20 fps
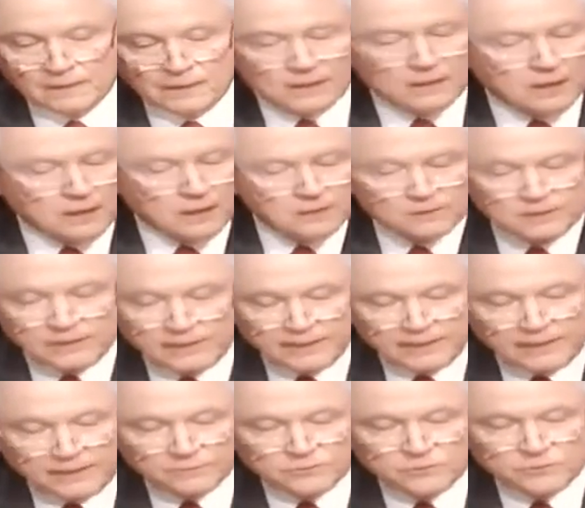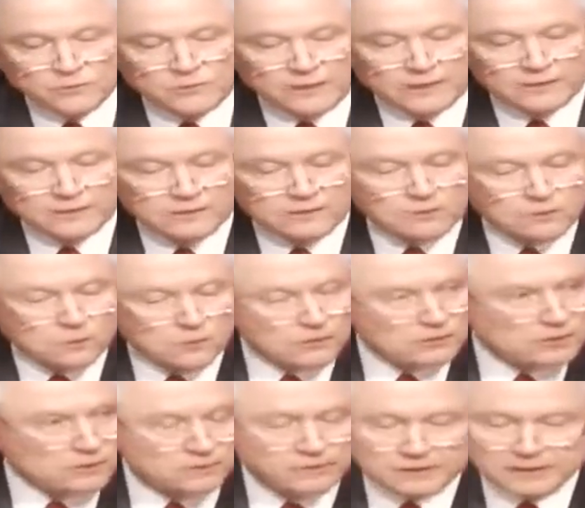At all times throughout the
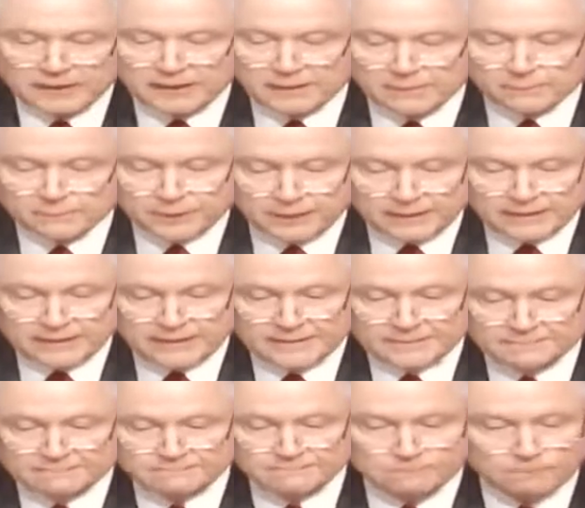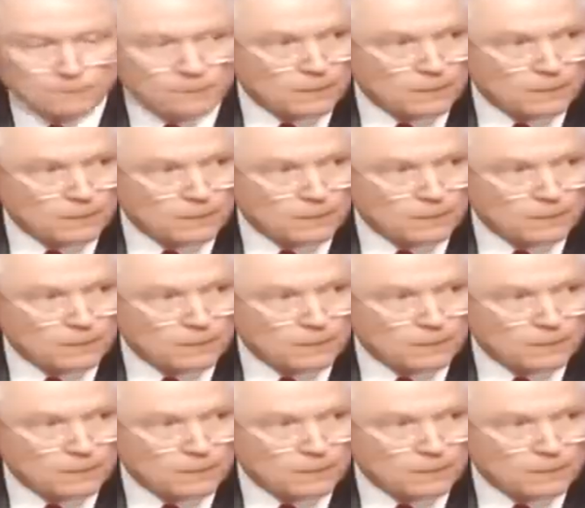course of the campaign,